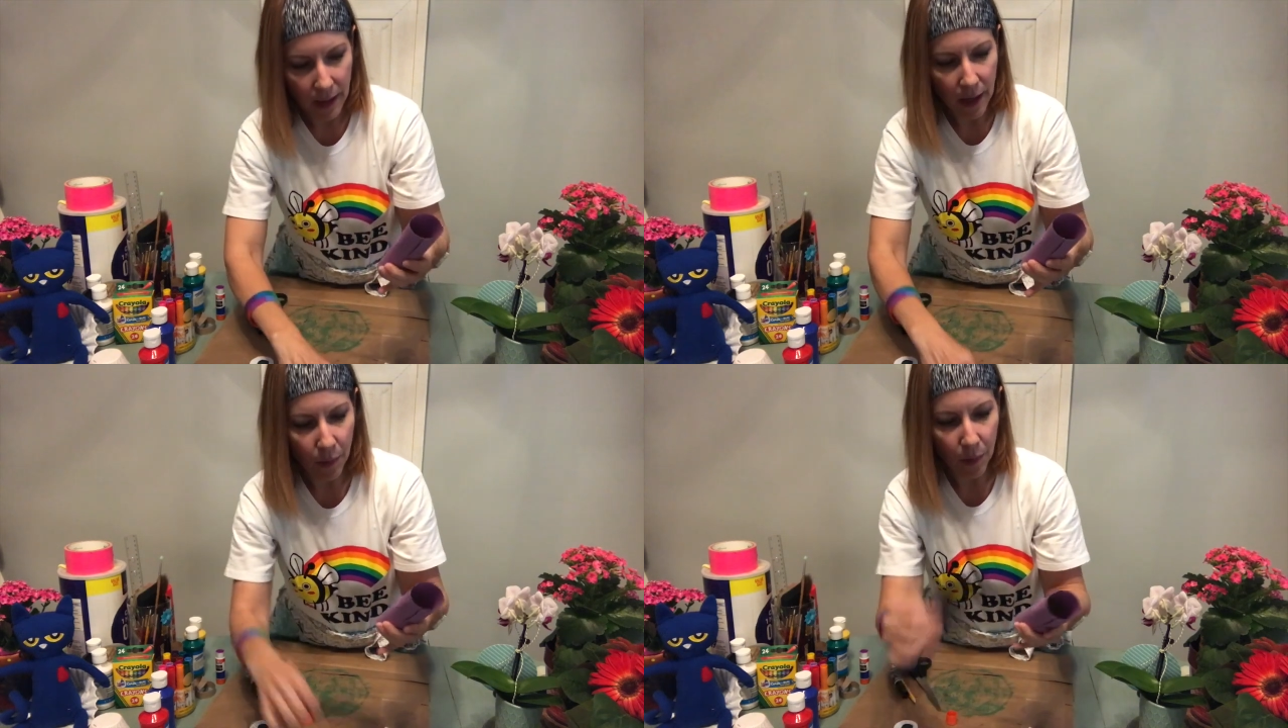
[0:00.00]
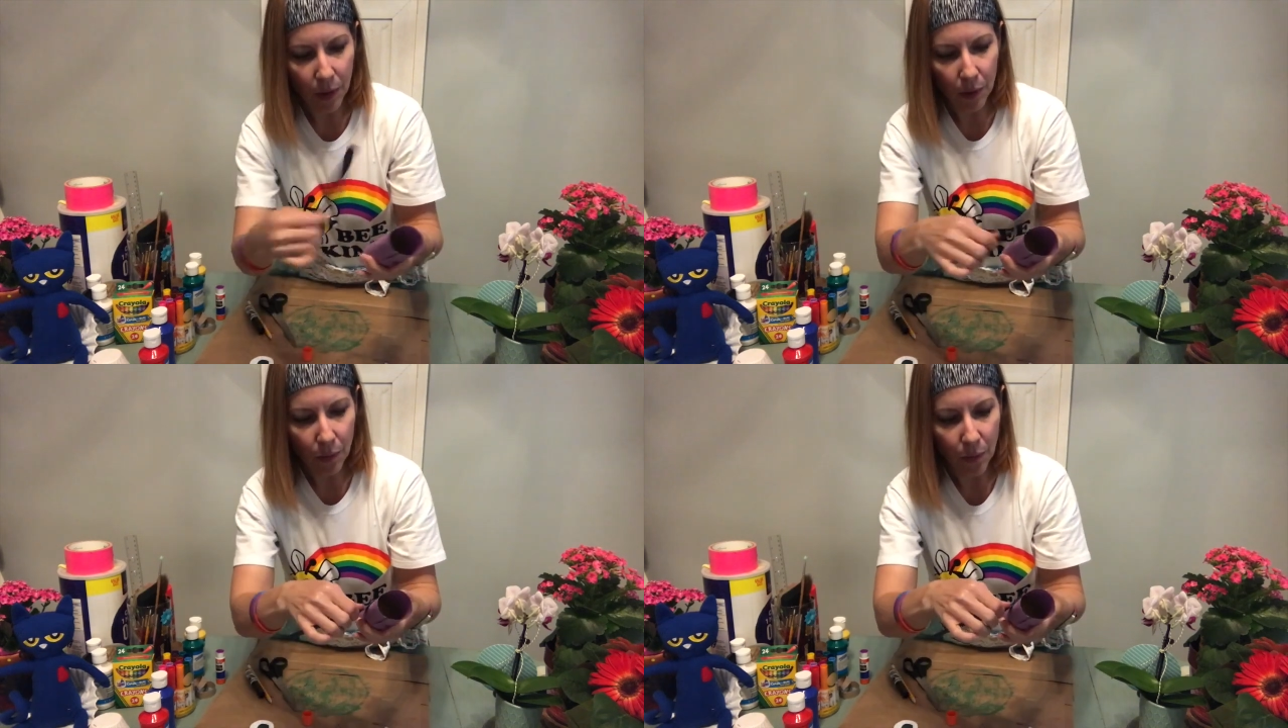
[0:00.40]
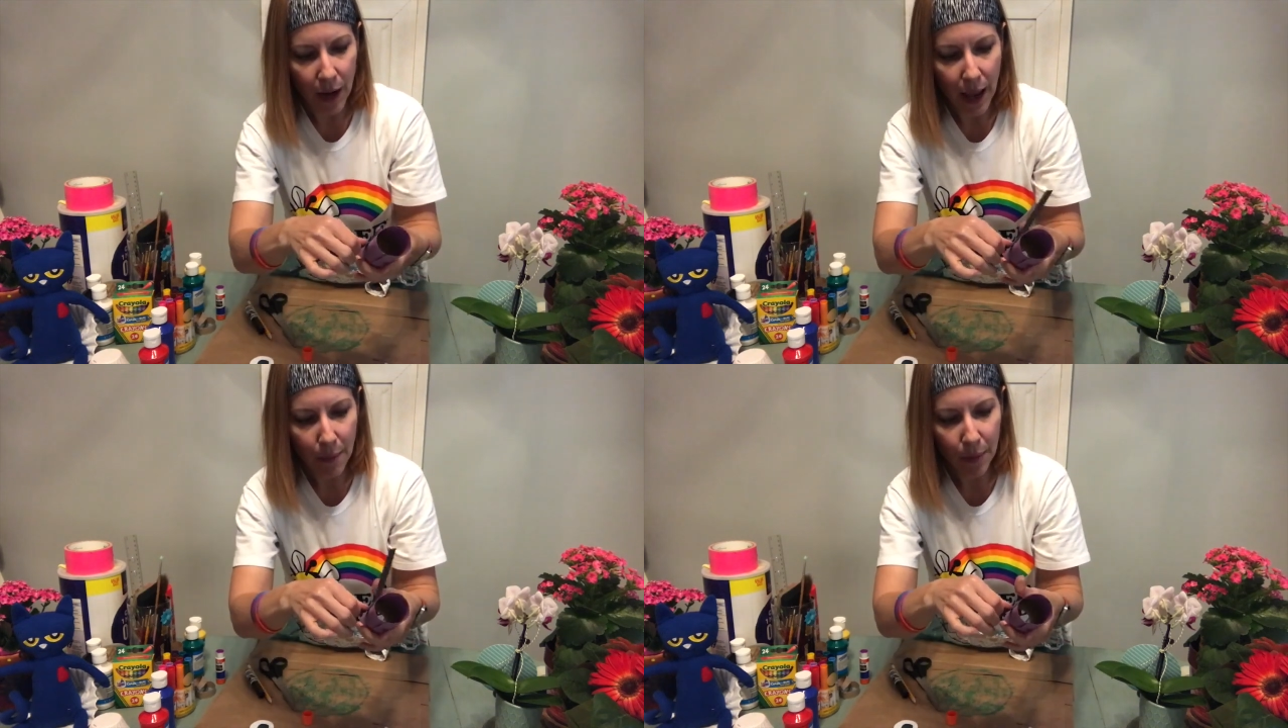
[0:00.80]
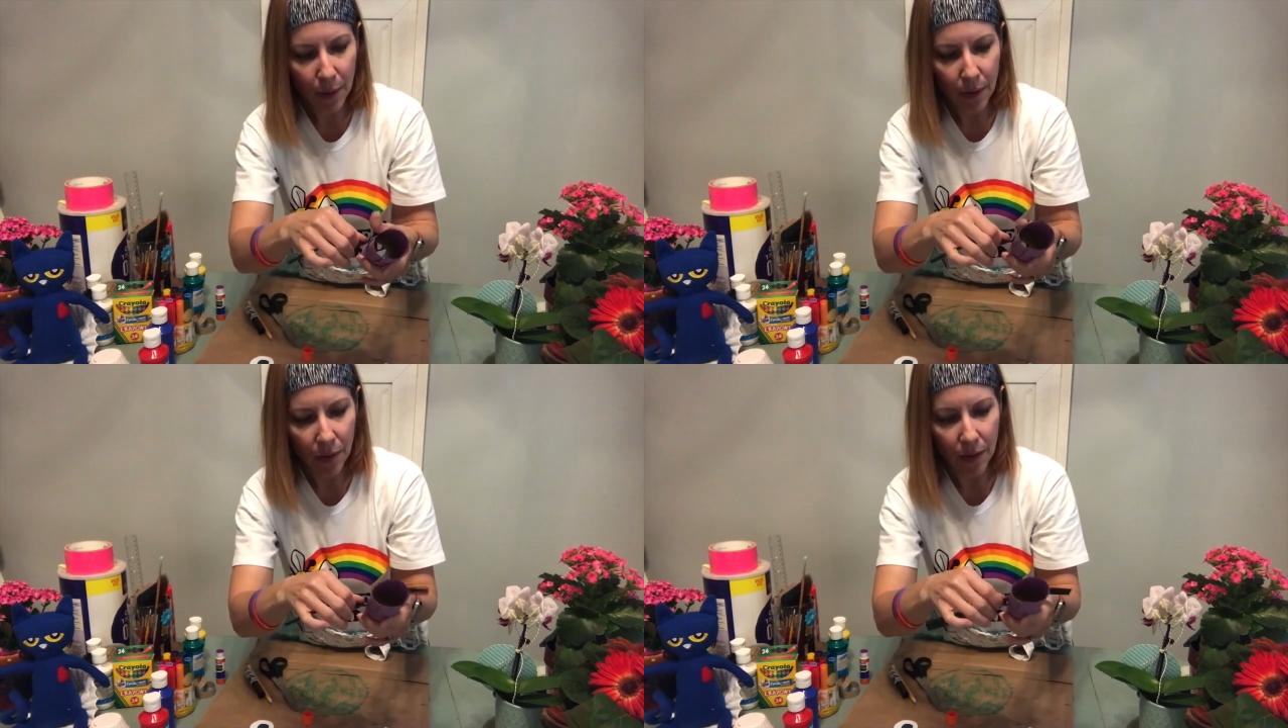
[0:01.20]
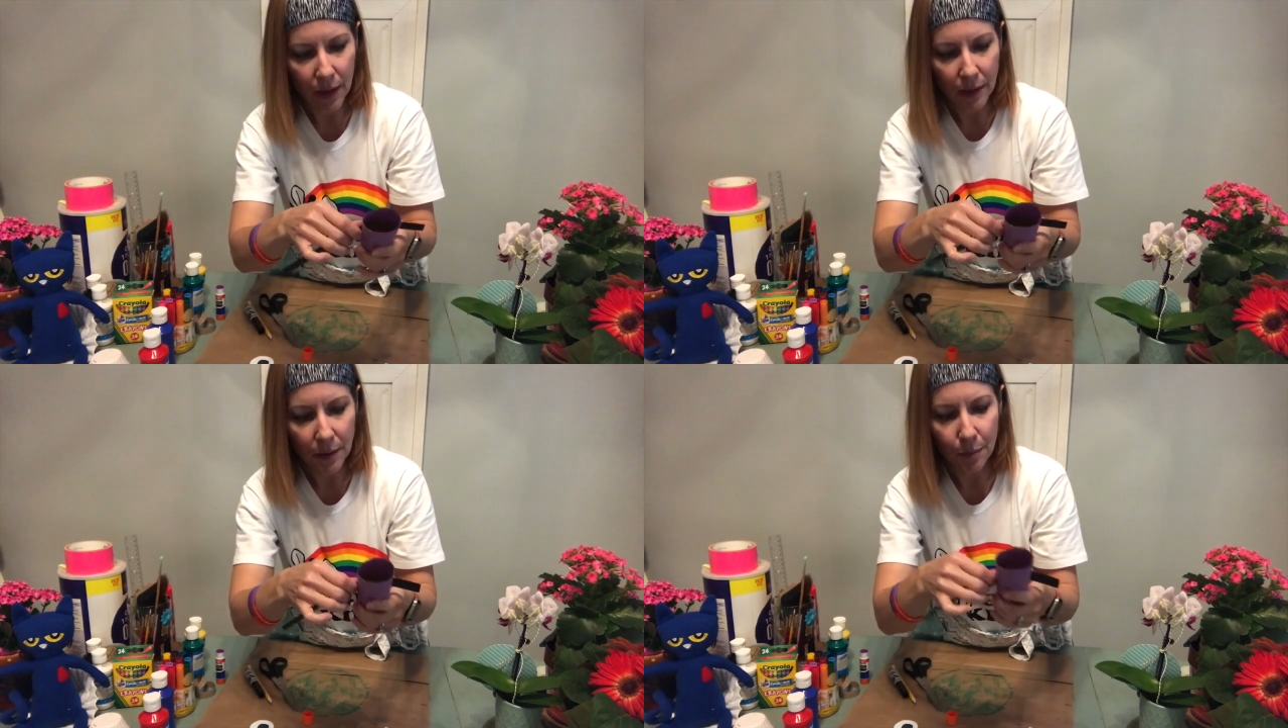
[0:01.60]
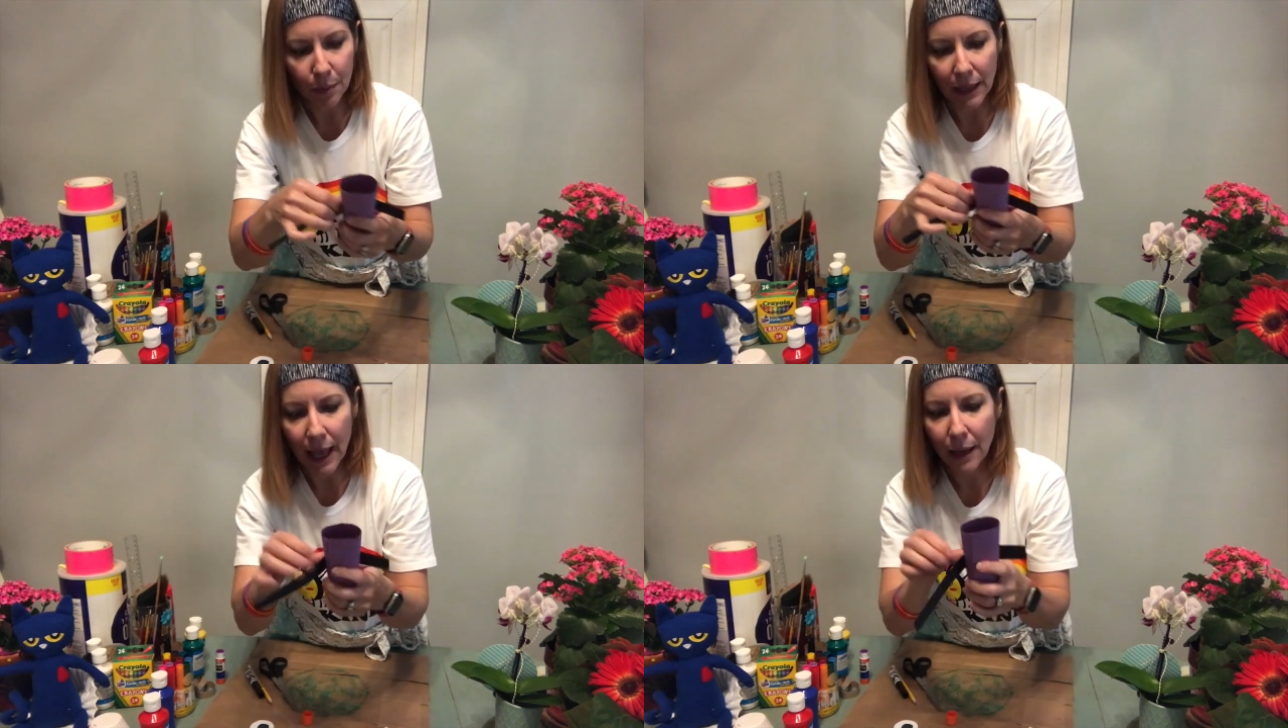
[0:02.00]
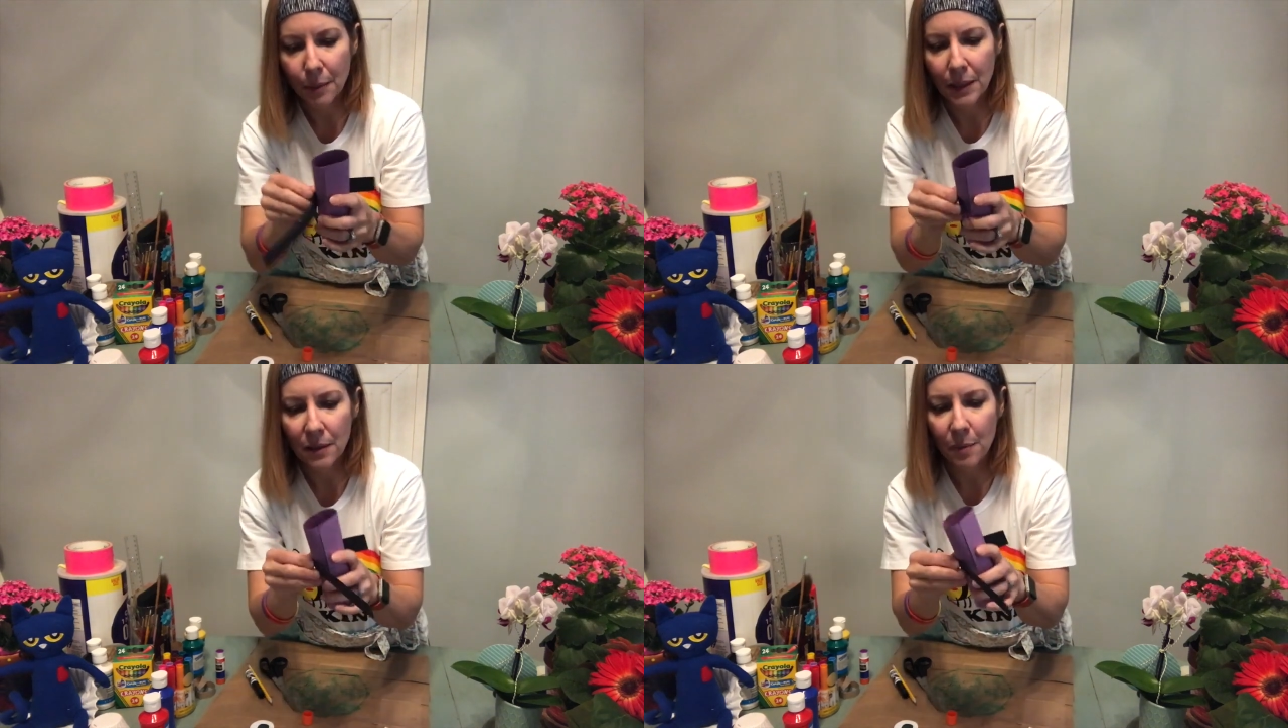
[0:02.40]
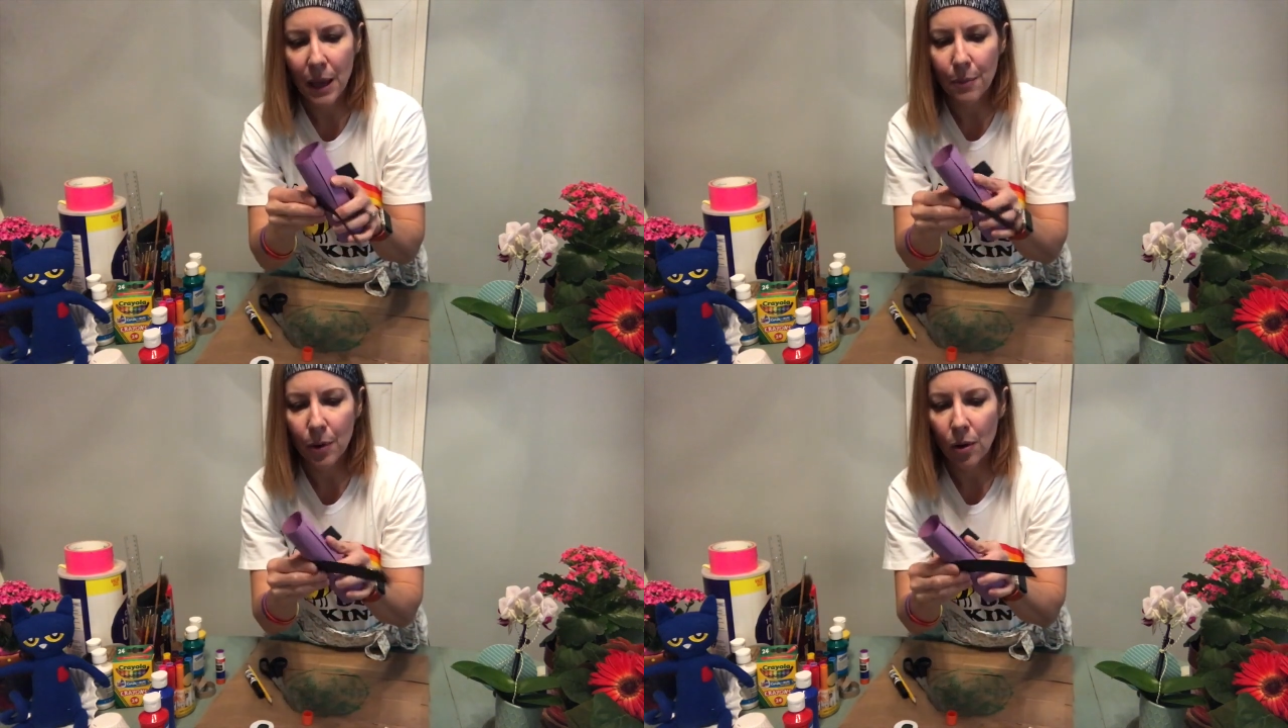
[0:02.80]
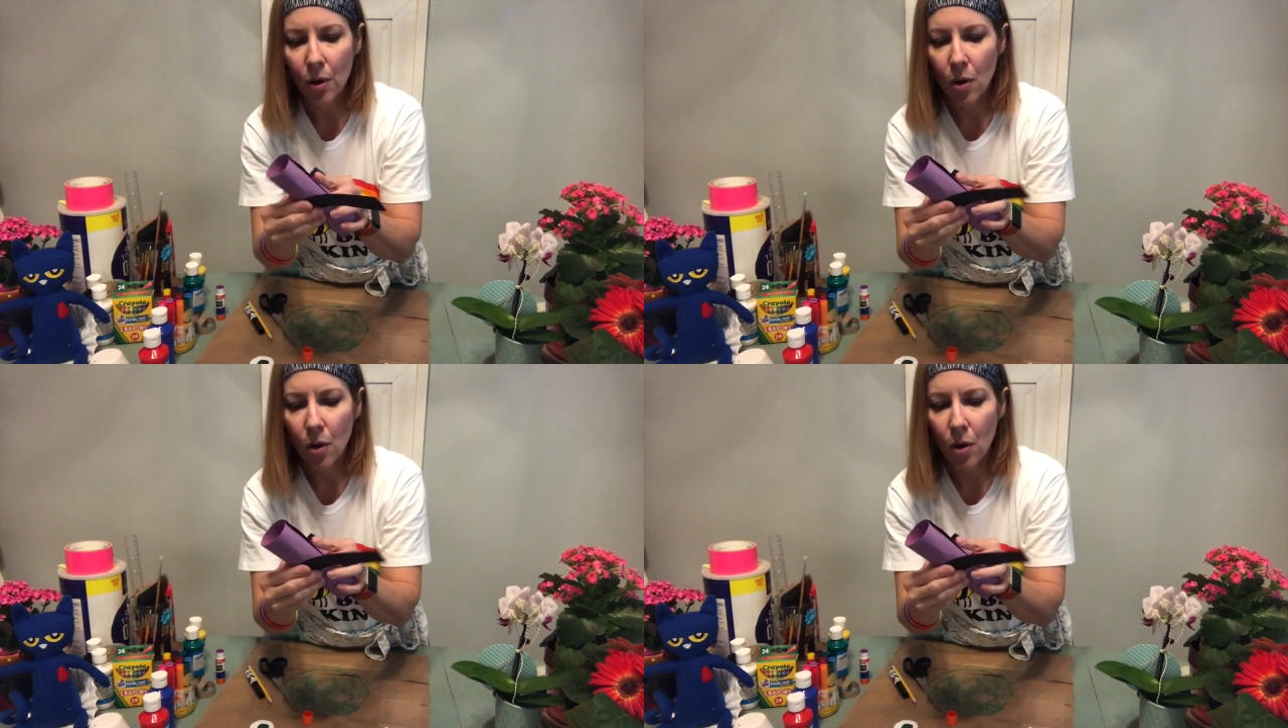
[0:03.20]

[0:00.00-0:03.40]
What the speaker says: and we're going to wrap this black piece of paper,